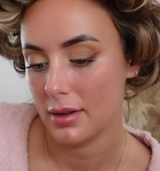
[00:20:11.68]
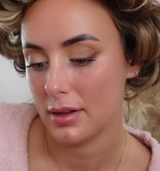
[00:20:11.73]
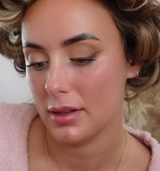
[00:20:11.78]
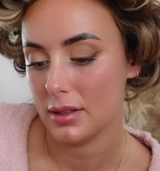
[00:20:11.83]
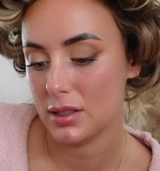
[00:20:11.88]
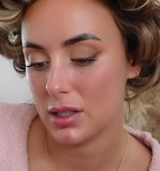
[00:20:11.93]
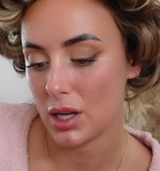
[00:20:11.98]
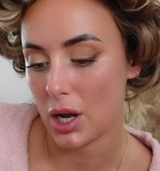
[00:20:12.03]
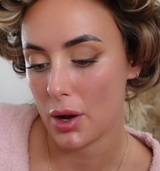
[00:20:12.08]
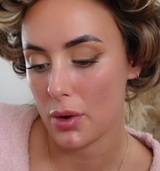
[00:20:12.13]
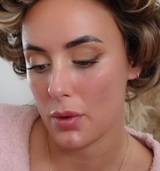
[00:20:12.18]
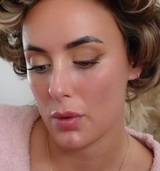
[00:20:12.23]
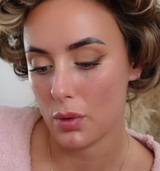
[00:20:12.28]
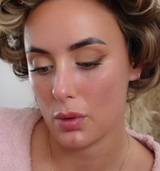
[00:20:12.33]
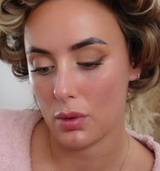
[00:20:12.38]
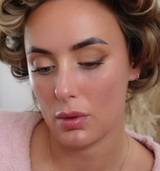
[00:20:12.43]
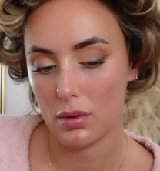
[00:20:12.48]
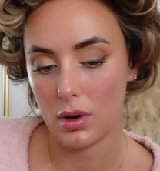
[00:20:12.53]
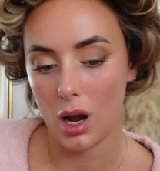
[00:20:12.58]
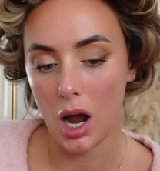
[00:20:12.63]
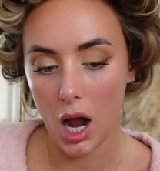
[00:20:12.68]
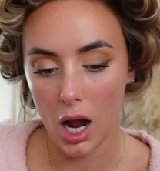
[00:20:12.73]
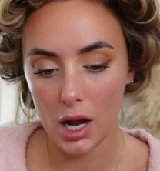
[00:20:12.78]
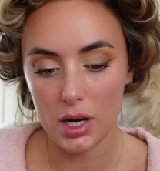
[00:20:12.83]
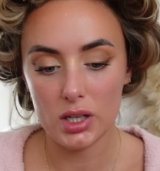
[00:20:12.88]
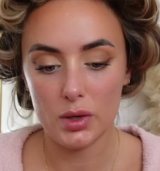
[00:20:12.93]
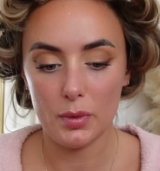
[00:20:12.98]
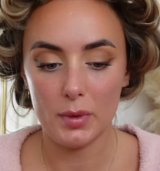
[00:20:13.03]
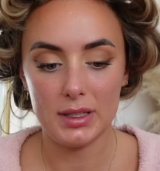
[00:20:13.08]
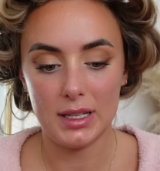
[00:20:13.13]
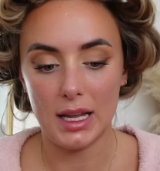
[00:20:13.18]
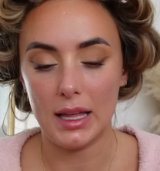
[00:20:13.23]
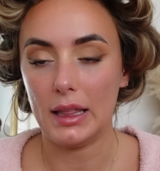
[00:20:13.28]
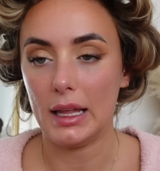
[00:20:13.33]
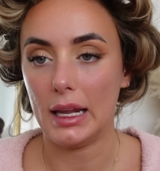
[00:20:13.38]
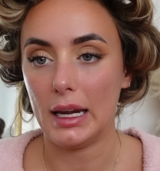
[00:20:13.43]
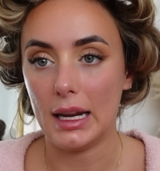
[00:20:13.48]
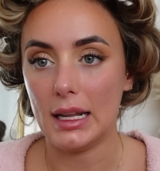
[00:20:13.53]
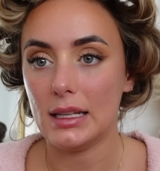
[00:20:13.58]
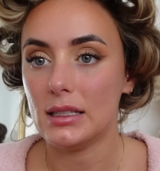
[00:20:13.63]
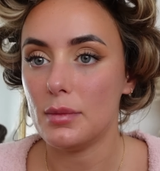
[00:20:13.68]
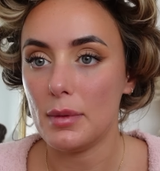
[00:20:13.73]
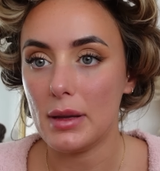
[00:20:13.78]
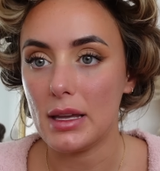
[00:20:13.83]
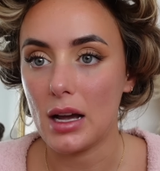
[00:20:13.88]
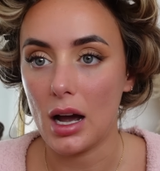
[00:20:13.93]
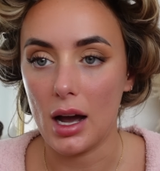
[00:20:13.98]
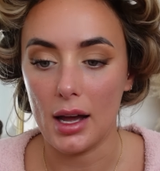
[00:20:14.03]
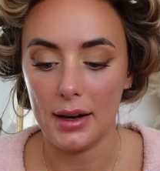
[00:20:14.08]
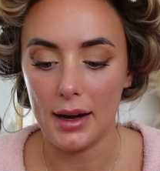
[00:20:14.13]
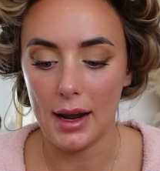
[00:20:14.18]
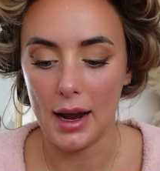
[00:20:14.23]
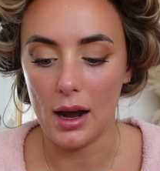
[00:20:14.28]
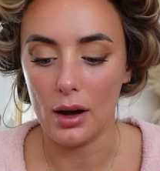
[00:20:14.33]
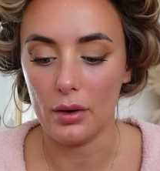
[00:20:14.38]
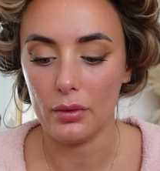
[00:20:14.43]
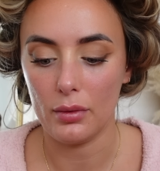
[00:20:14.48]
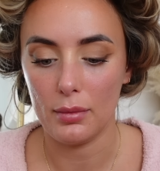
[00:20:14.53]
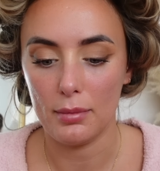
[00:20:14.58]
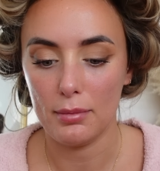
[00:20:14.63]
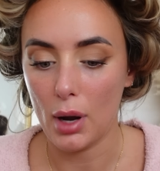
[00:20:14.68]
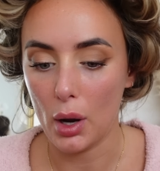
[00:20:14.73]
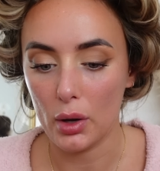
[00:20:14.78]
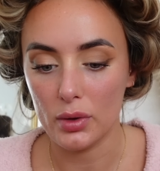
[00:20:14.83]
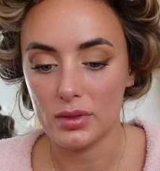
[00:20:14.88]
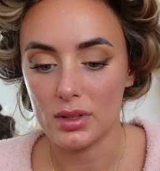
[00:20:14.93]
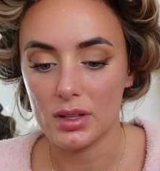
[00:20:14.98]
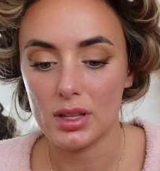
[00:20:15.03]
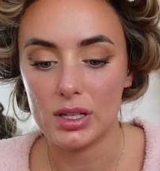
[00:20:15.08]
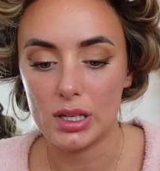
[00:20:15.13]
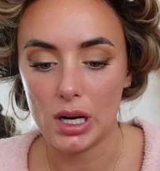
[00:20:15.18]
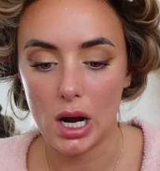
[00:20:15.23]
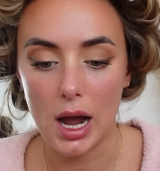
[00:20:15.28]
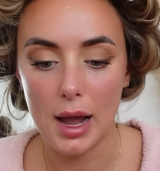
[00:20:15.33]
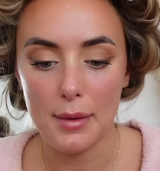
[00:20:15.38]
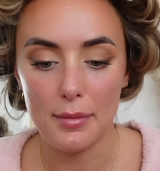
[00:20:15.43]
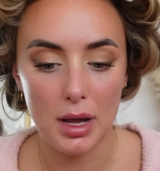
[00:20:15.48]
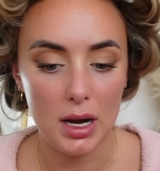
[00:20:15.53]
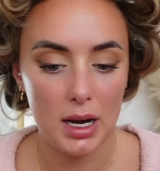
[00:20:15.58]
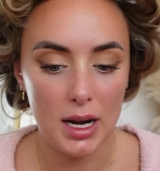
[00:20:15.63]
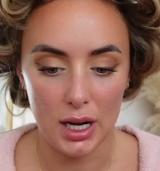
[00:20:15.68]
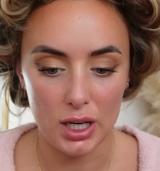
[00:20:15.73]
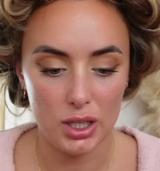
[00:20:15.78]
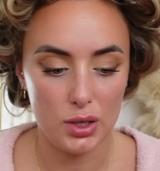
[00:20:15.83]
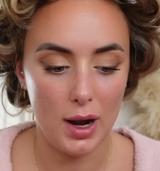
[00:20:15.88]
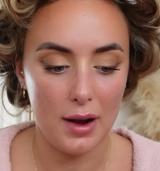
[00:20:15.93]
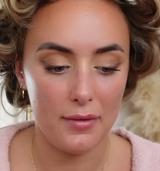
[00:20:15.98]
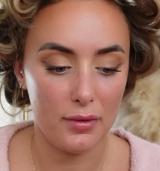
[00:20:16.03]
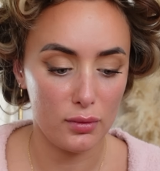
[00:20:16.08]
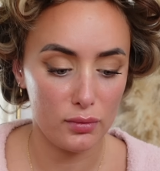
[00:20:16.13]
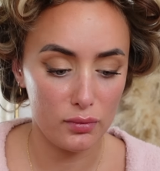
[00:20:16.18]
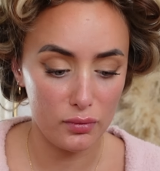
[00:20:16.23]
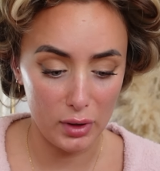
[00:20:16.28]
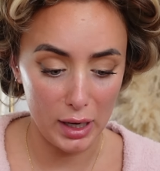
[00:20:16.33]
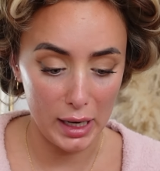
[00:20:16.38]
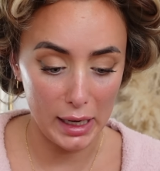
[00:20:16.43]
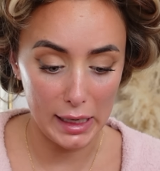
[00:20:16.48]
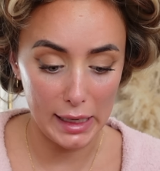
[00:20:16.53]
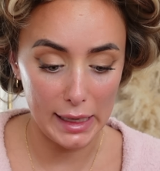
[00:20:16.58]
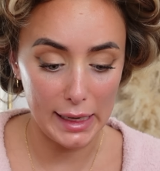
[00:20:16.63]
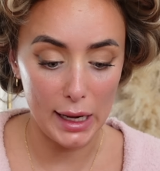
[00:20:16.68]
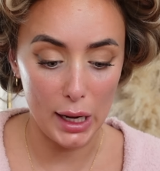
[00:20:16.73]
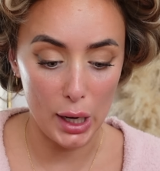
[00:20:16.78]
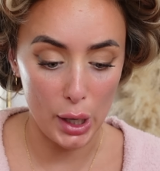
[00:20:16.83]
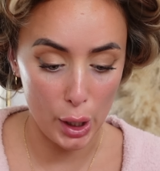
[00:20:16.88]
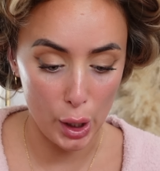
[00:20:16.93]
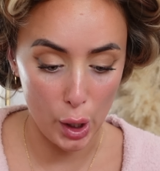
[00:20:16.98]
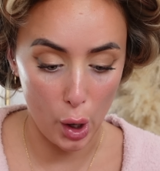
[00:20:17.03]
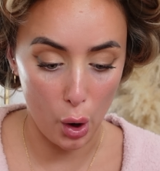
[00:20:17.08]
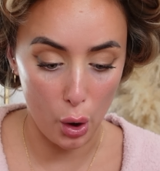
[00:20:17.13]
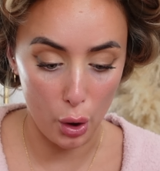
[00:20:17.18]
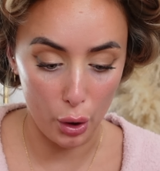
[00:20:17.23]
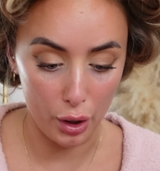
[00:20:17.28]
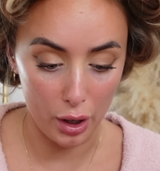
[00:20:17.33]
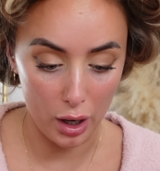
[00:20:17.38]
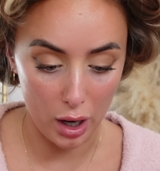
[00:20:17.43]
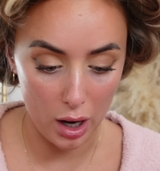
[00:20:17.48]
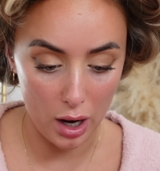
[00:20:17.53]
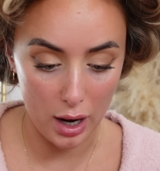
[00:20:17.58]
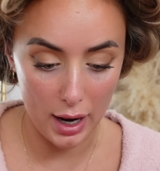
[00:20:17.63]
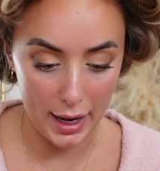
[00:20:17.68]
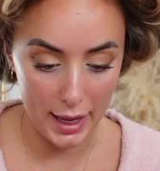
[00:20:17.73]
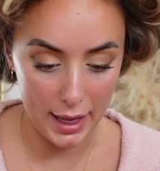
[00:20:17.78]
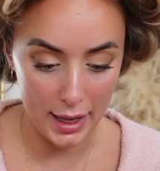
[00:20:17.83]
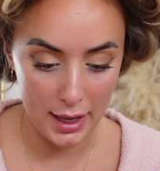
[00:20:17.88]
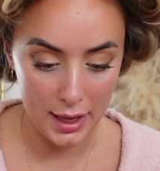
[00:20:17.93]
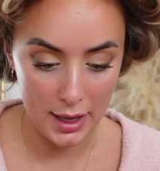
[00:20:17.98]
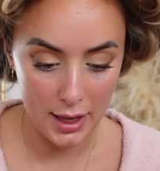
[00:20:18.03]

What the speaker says: So 100% they need to be cut down most of the time, unless you have a really long eye.